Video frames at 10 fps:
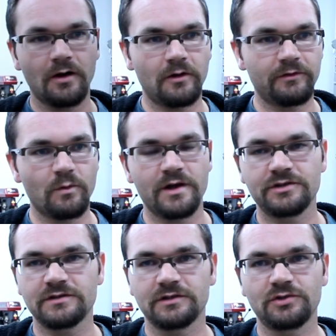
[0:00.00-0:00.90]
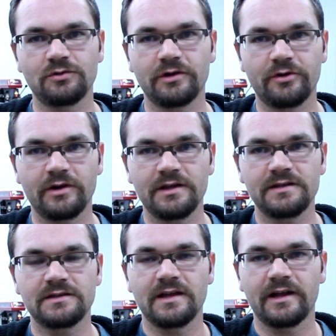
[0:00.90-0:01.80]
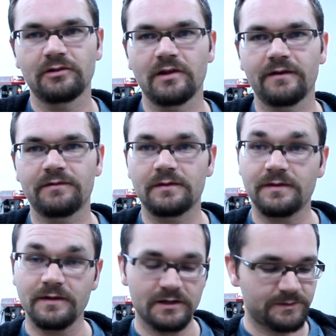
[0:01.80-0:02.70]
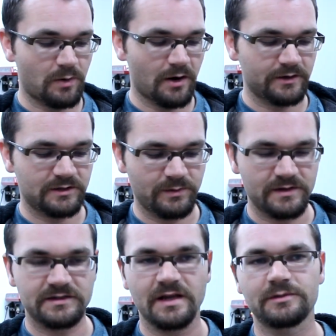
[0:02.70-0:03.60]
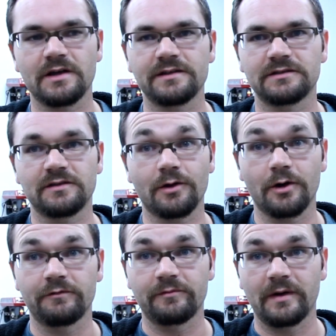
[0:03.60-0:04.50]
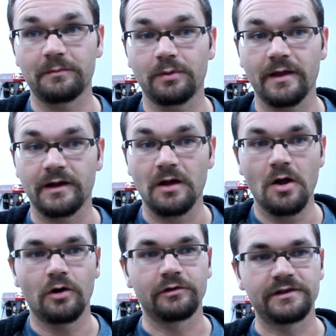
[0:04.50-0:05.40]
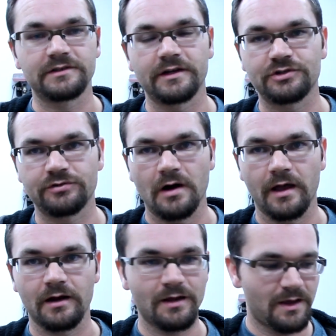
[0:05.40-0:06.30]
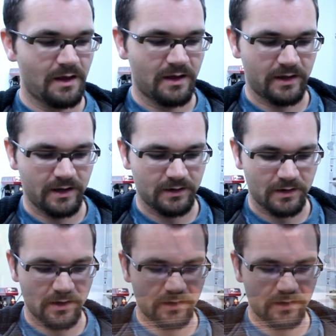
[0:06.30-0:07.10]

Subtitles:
all of the wedges at 2 degrees, and I left the thinnest part to be the same size as the curve of my blade, or at least I tried. And